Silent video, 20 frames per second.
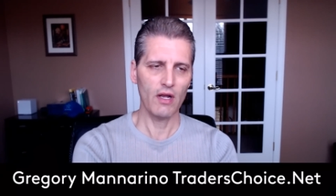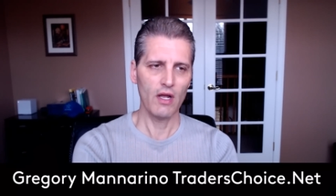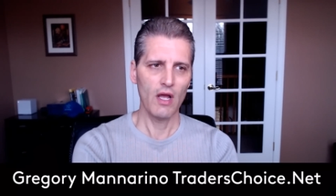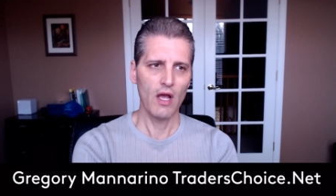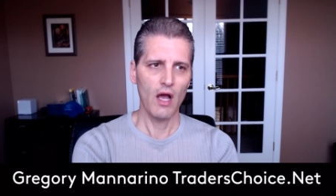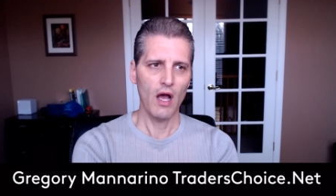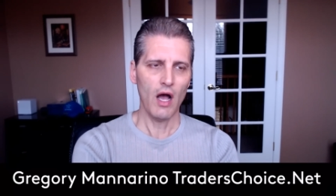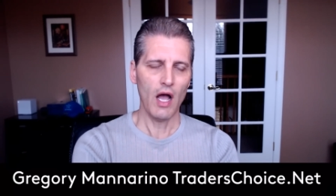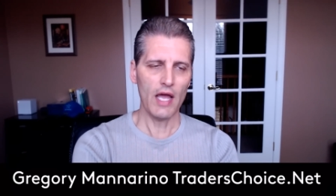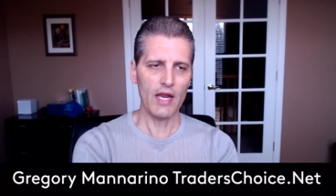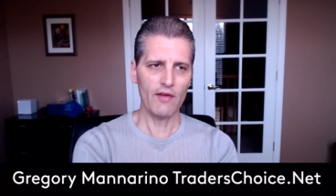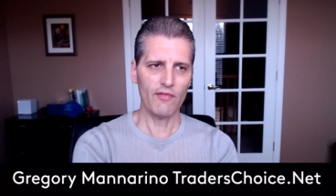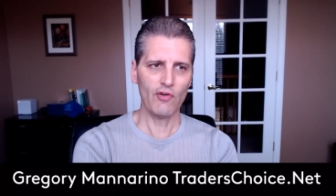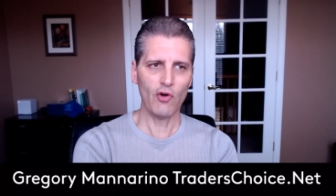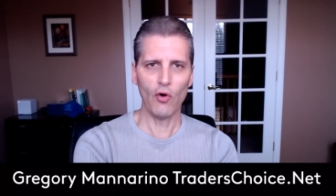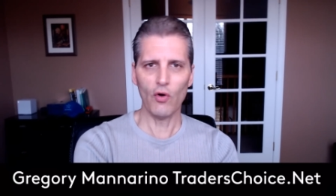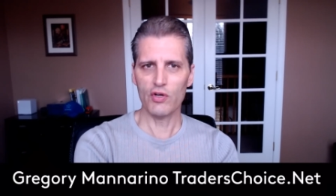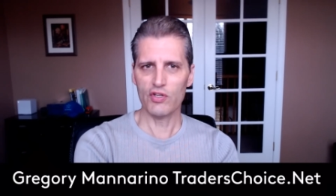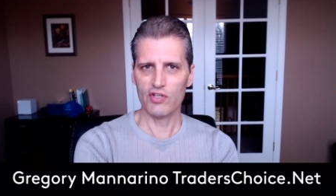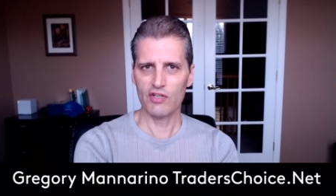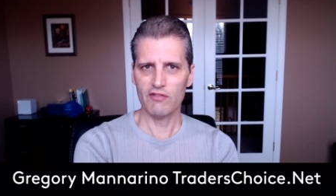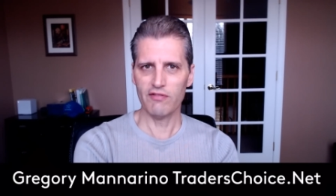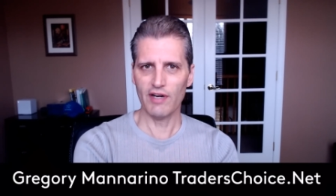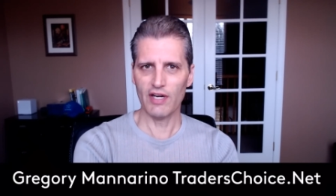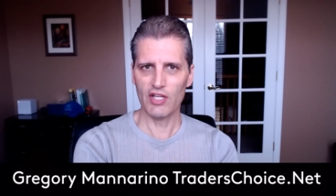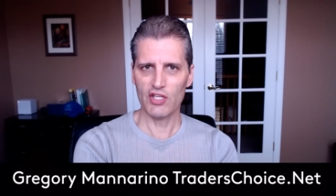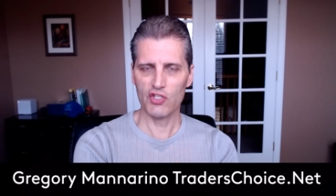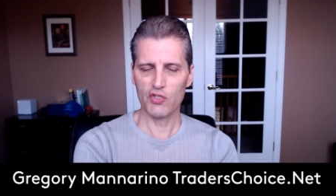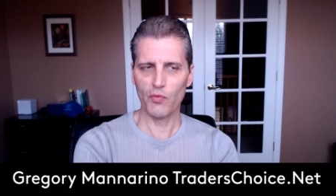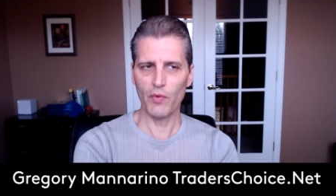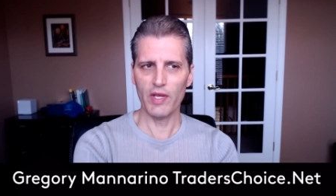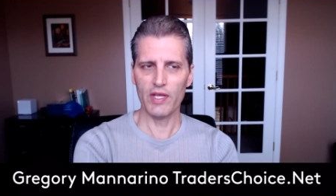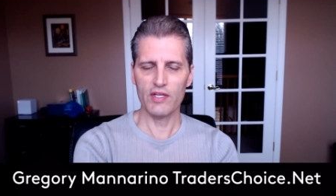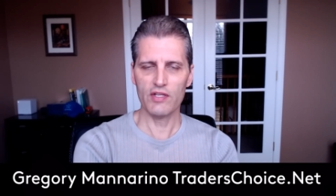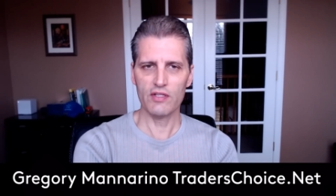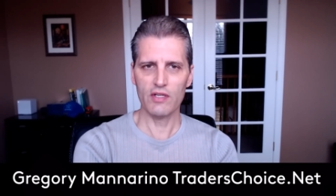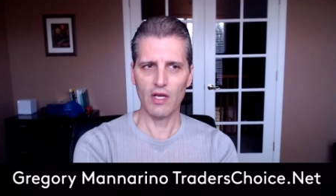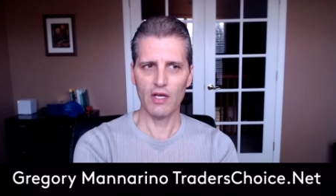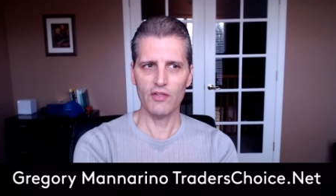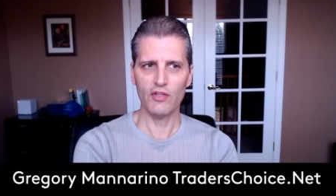And of course, Credit Suisse.
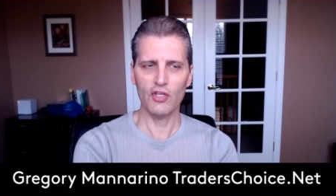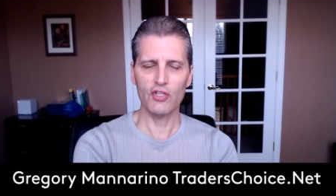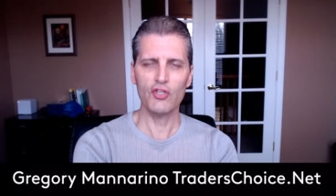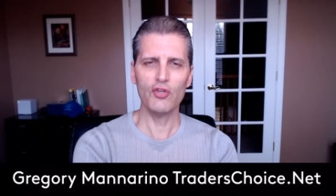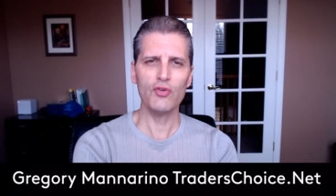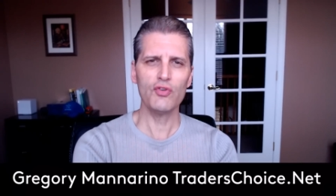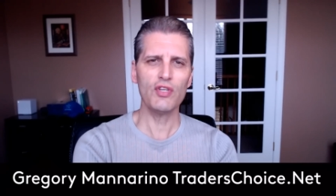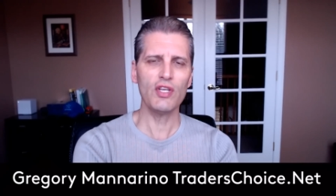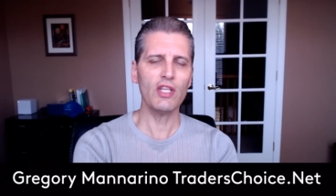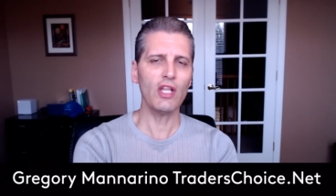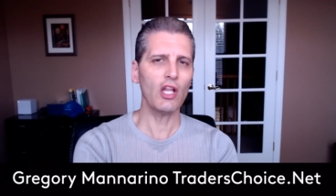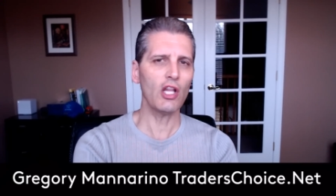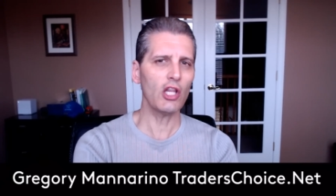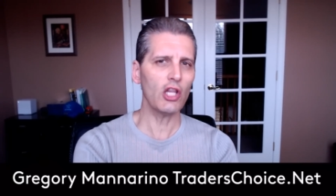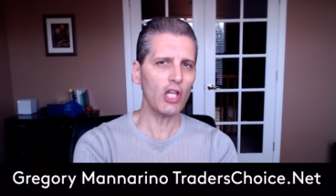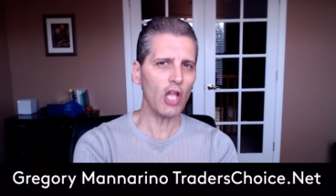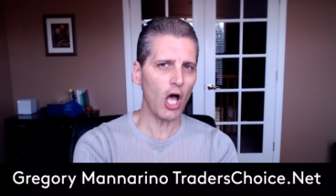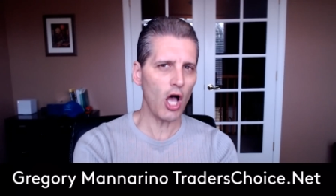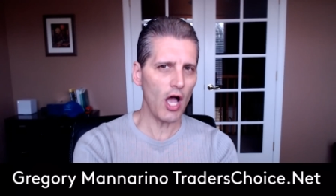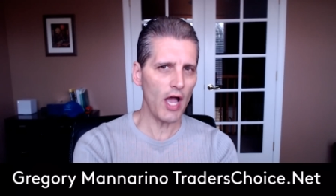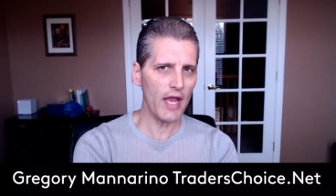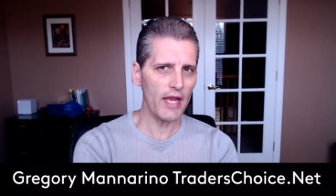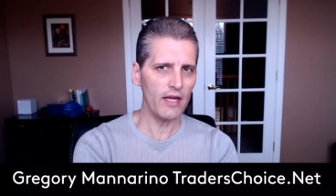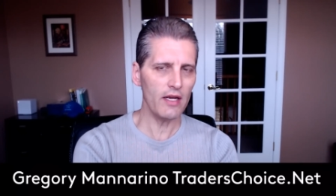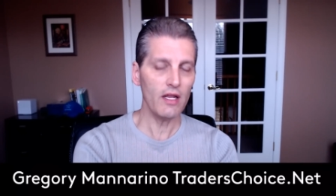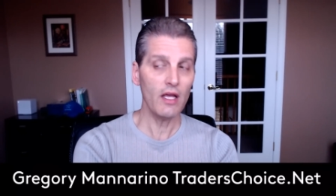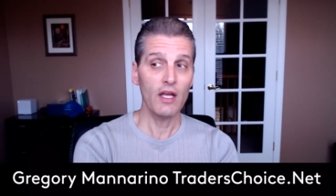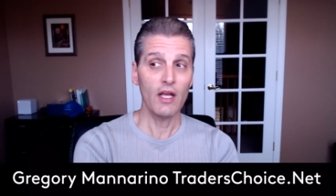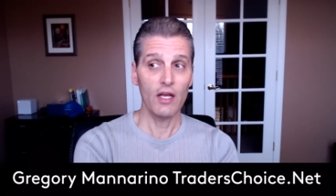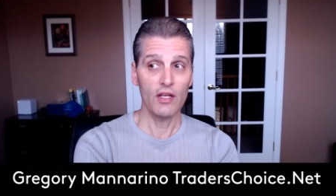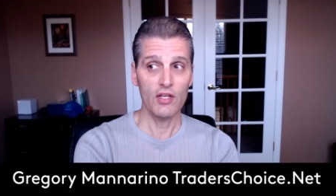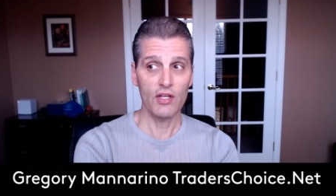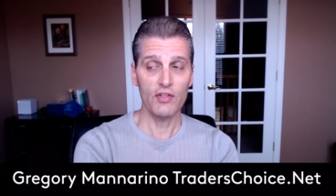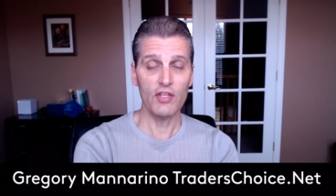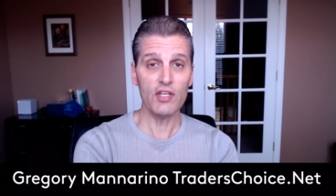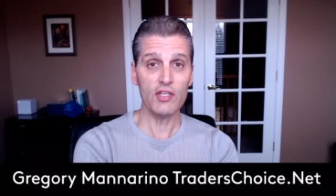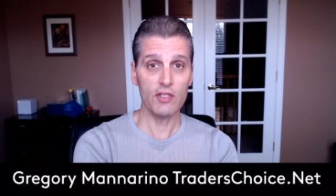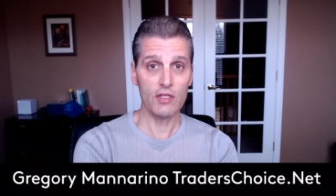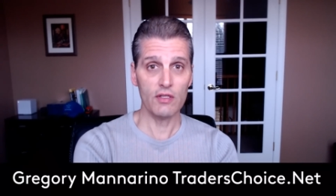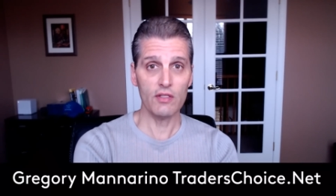Uh, did you see the line?
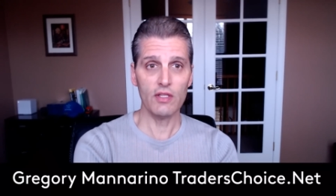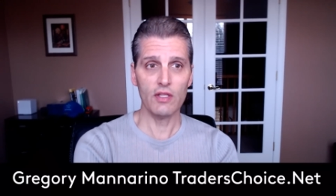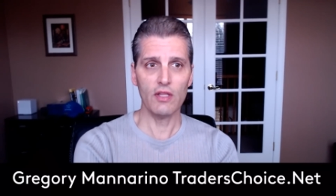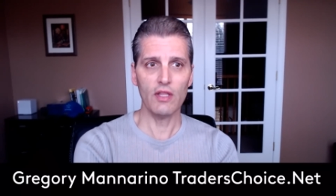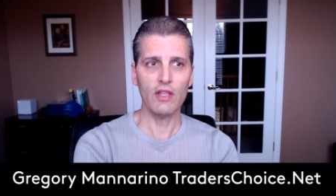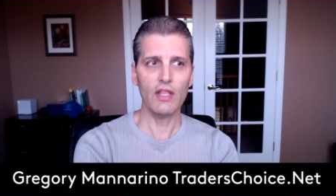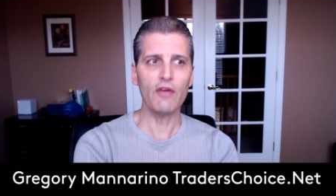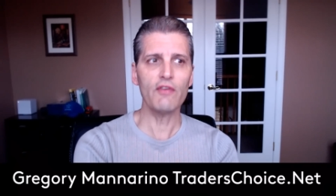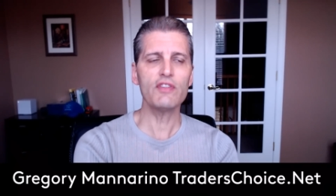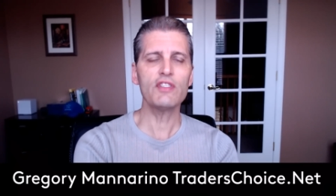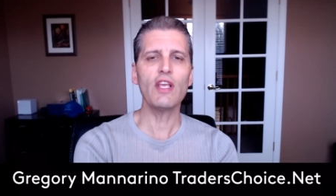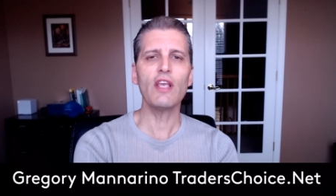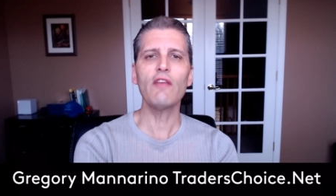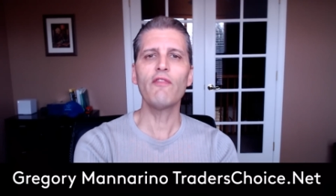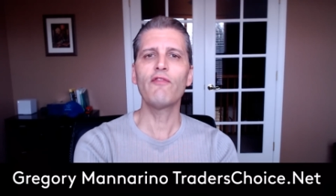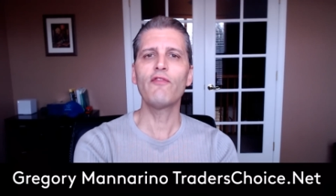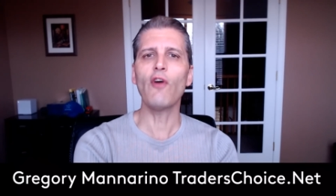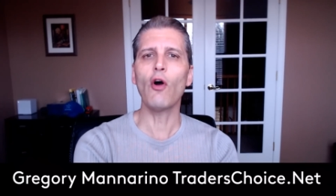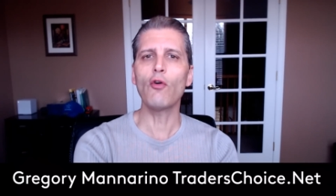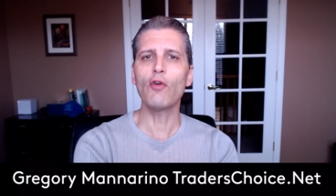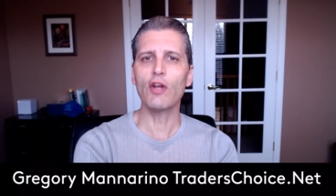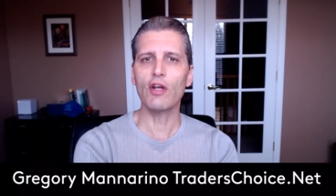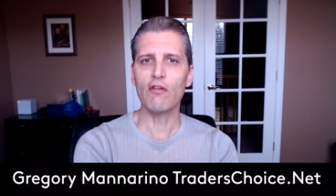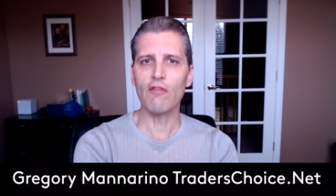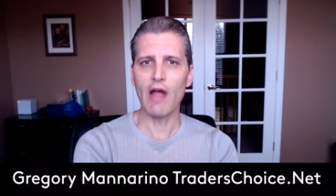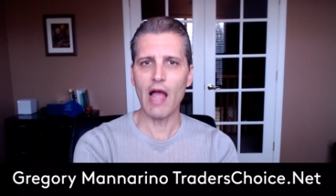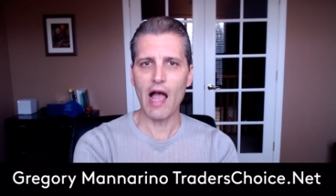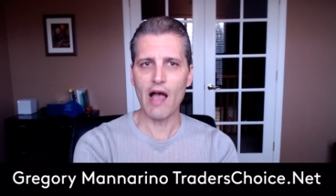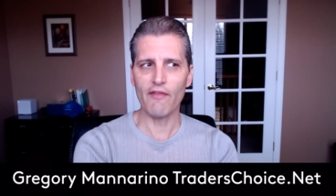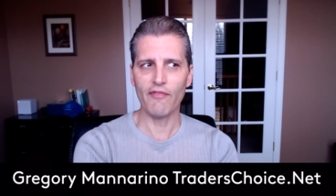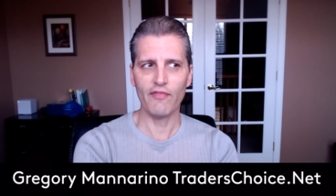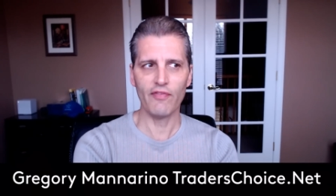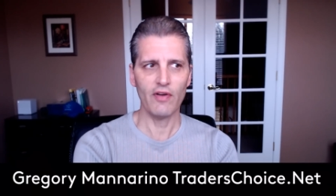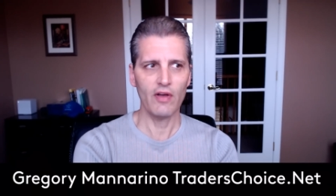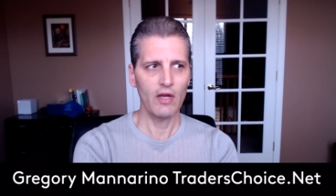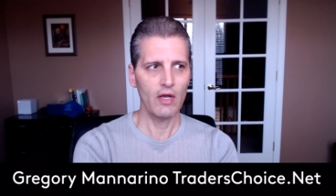This there is a photograph.